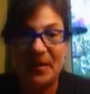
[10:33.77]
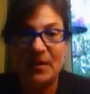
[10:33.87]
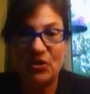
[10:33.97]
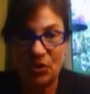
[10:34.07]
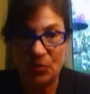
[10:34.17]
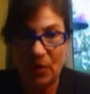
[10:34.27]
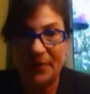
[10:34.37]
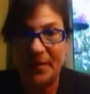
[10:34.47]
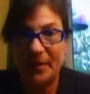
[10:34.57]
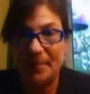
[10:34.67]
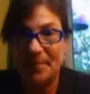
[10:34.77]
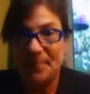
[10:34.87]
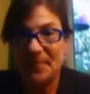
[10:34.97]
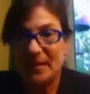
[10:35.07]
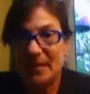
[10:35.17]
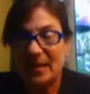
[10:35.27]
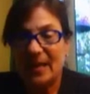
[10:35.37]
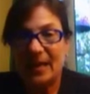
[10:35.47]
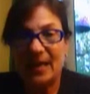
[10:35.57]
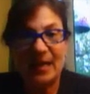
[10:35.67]
She won them,
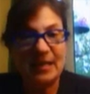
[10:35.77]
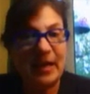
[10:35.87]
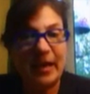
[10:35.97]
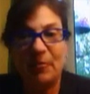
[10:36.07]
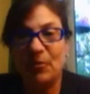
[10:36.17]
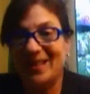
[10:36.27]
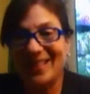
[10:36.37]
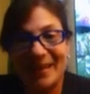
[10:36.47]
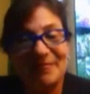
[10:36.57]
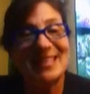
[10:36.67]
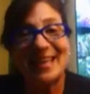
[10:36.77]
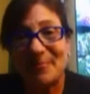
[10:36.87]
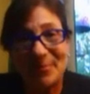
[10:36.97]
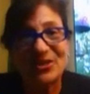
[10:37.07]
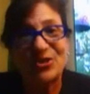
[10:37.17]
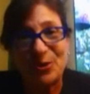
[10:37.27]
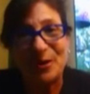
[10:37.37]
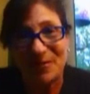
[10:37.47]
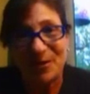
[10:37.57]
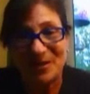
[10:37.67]
and I would love to get a picture
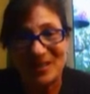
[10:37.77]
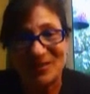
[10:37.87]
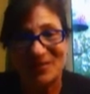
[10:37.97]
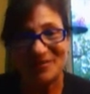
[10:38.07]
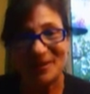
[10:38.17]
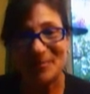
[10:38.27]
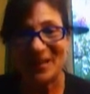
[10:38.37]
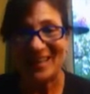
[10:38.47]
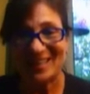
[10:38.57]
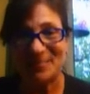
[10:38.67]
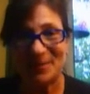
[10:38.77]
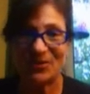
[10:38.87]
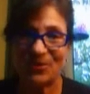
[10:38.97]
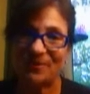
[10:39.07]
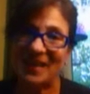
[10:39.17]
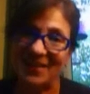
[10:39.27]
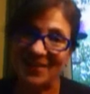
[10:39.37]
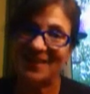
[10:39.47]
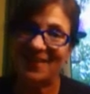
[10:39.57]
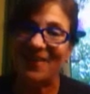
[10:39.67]
of her. So if anybody gets a picture of
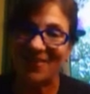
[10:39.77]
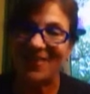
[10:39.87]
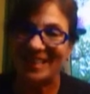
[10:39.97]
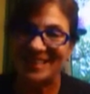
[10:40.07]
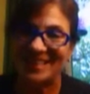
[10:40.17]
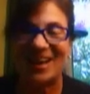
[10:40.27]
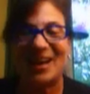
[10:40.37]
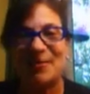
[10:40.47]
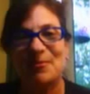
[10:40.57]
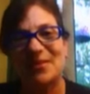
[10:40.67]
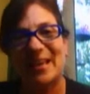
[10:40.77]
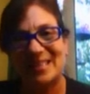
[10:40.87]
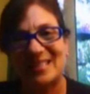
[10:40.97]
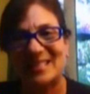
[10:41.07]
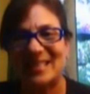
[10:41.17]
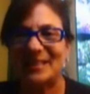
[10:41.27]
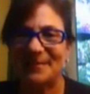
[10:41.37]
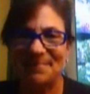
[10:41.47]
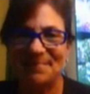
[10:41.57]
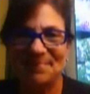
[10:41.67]
Helen Carlos, I would like to see it.
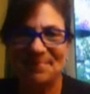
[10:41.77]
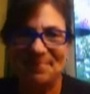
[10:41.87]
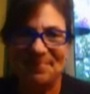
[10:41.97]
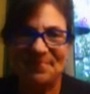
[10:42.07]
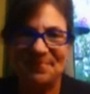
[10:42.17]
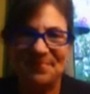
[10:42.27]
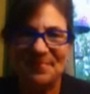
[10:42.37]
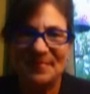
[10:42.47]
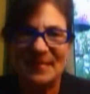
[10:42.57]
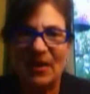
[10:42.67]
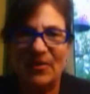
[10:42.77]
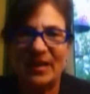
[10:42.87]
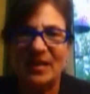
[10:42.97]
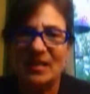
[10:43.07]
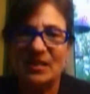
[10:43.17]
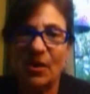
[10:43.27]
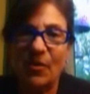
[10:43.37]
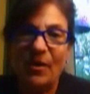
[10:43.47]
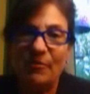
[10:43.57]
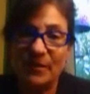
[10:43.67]
Okay,
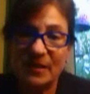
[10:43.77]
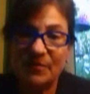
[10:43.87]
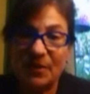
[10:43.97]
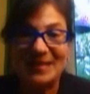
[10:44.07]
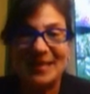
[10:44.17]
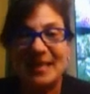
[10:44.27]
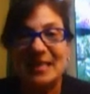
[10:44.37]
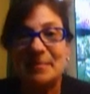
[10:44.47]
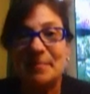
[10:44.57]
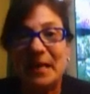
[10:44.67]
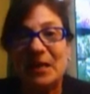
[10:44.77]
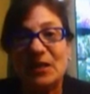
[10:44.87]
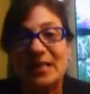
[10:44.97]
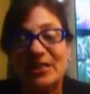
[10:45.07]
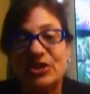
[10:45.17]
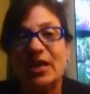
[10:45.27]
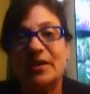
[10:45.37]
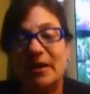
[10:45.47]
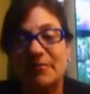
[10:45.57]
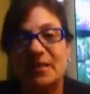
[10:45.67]
so first of all, is marriage
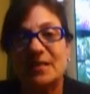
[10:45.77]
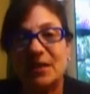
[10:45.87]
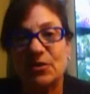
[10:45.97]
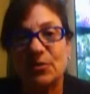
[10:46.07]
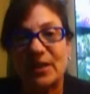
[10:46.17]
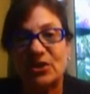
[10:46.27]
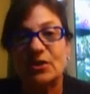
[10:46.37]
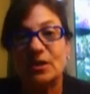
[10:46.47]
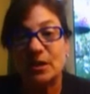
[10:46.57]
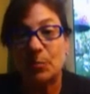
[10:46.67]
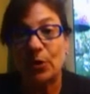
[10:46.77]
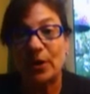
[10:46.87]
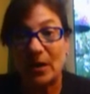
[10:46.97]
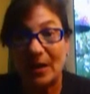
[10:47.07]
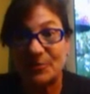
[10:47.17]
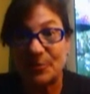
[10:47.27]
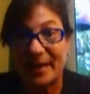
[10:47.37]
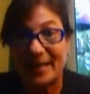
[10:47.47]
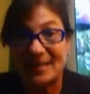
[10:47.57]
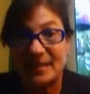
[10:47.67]
enough consideration to support a
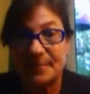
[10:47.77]
contract?